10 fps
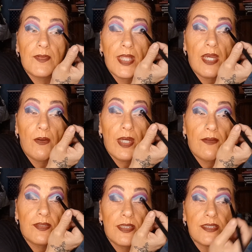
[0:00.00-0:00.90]
Now I
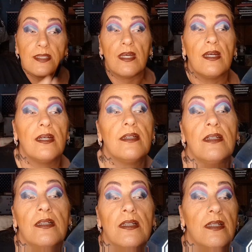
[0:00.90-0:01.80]
have to decide
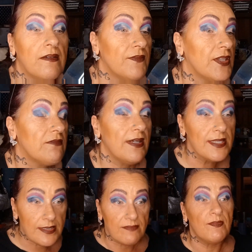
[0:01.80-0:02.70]
for the
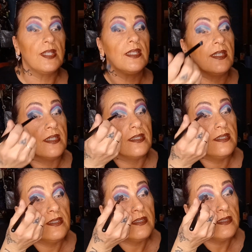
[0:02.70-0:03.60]
rest of my
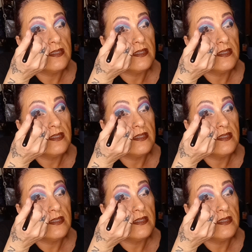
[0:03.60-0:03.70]
lid